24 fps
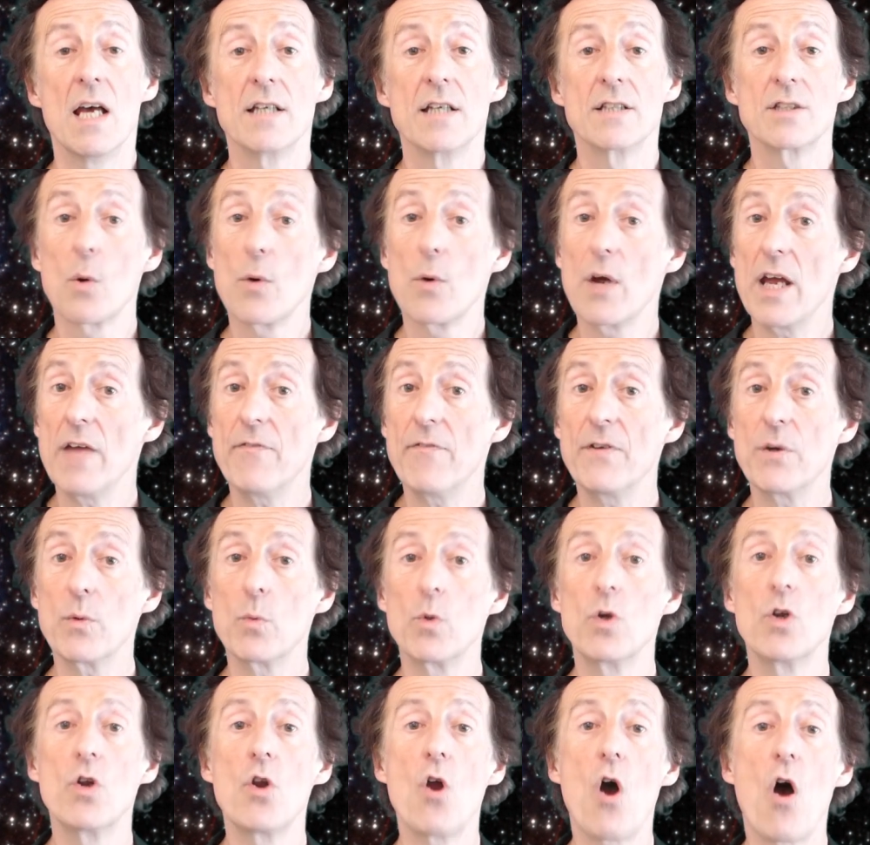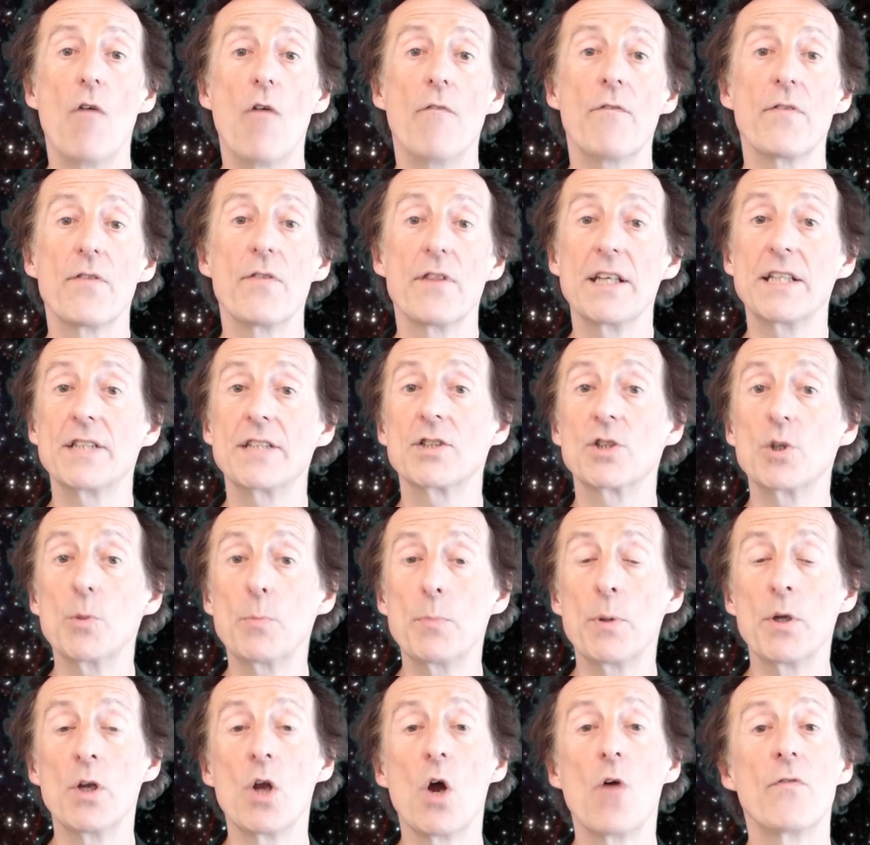So if it were not for the
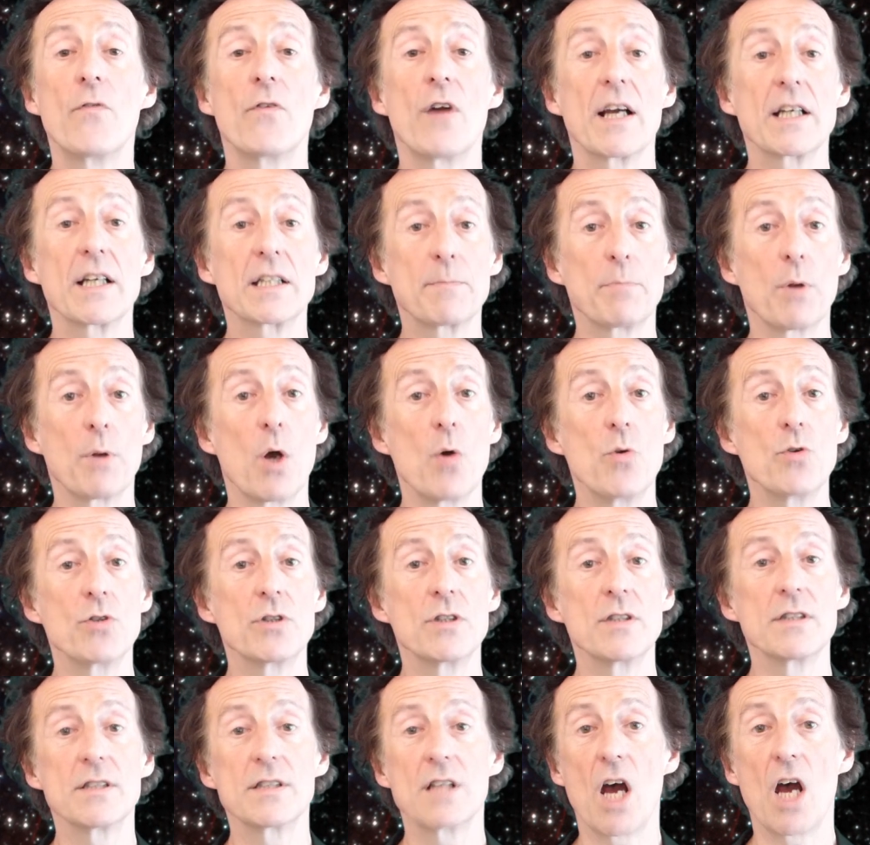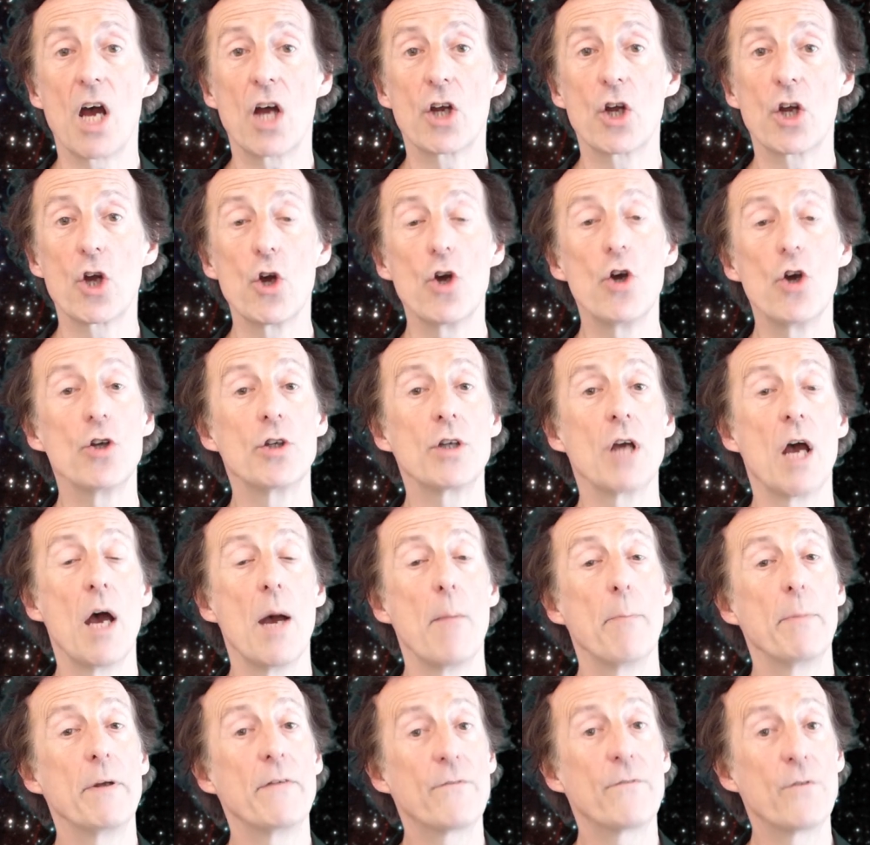supernova explosions that occurred
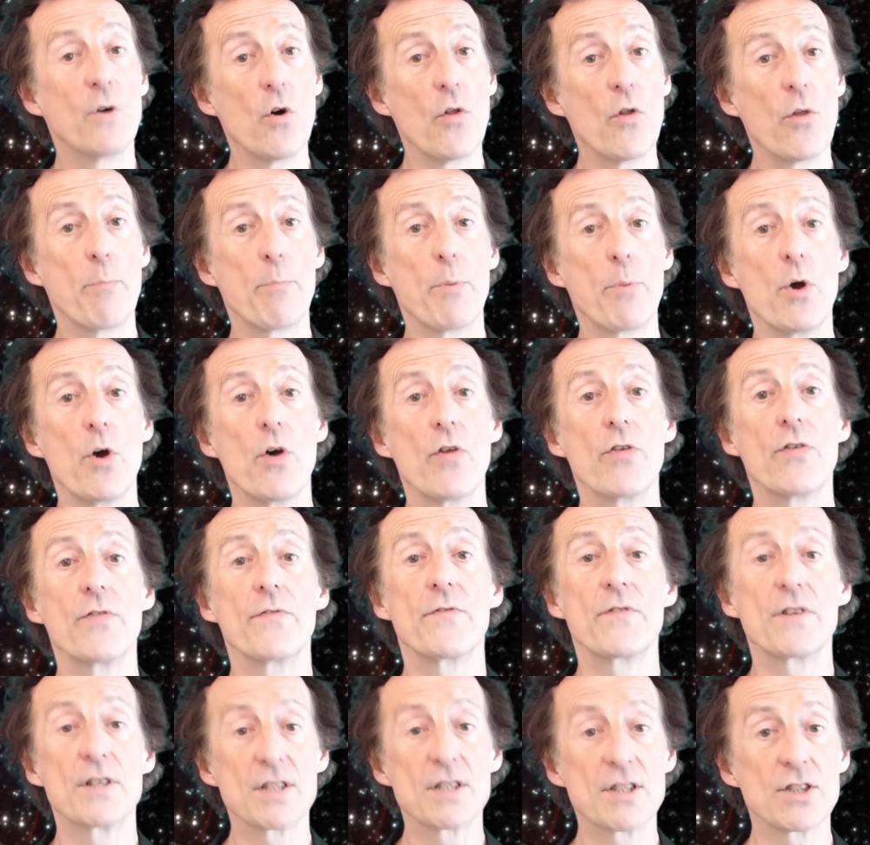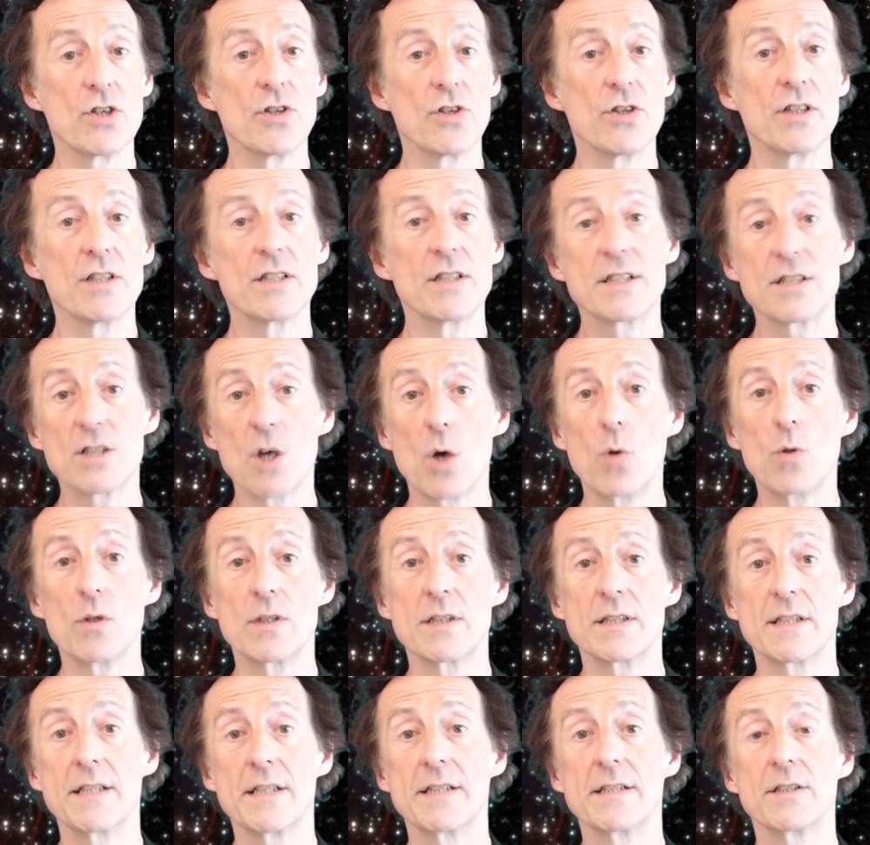before the birth of the Sun and solar
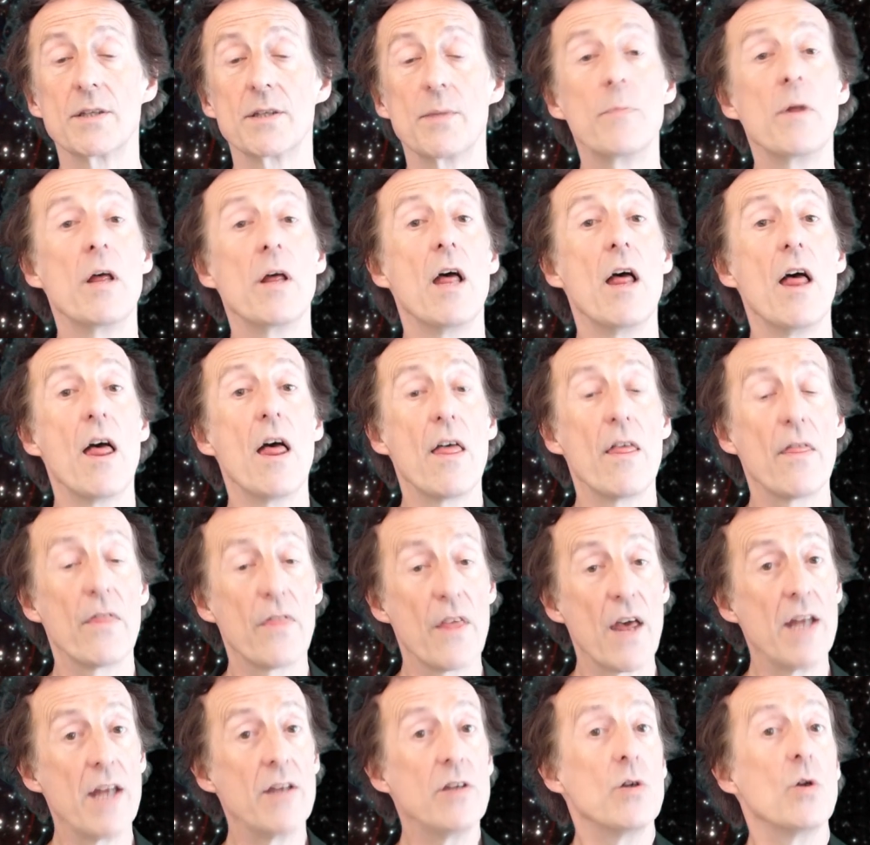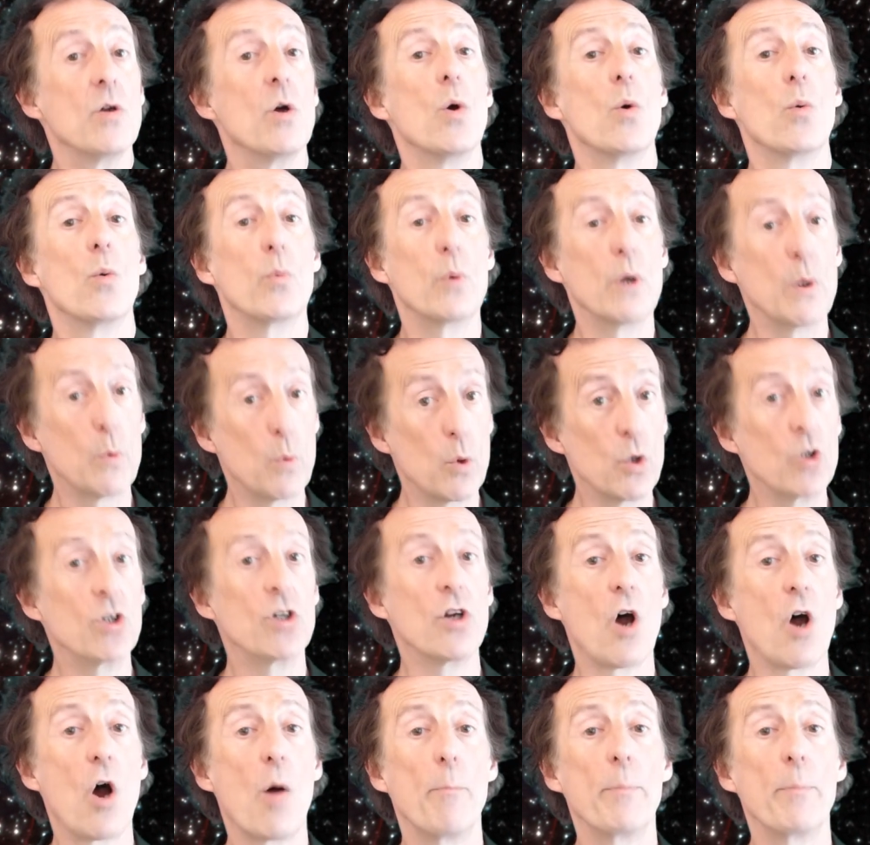system, then we would
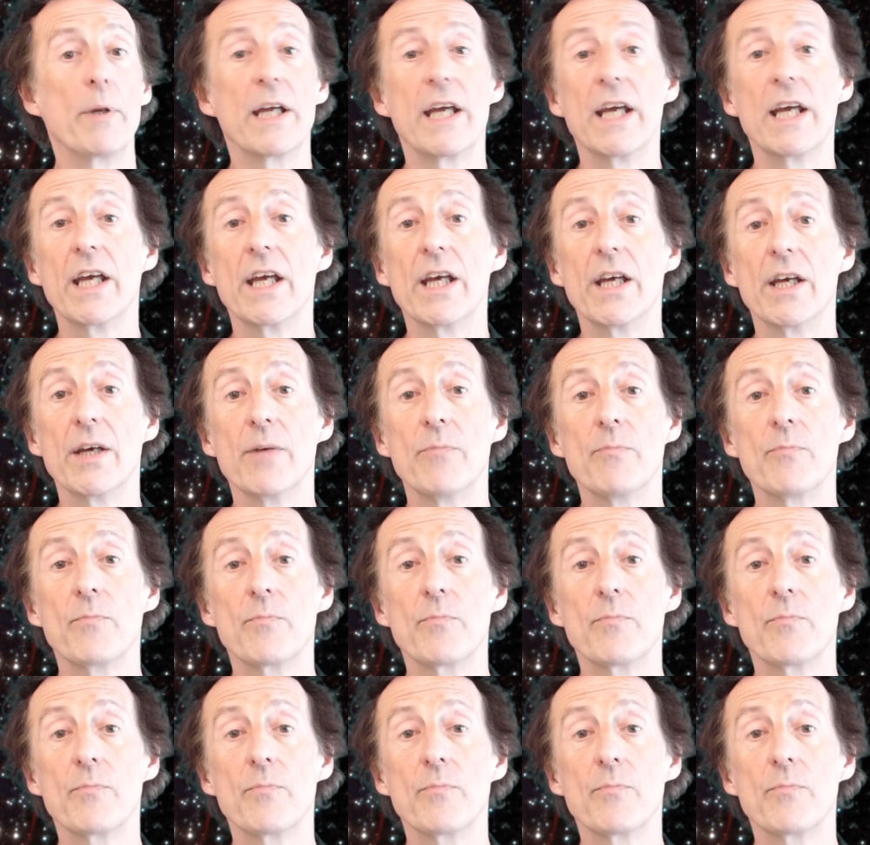not be here.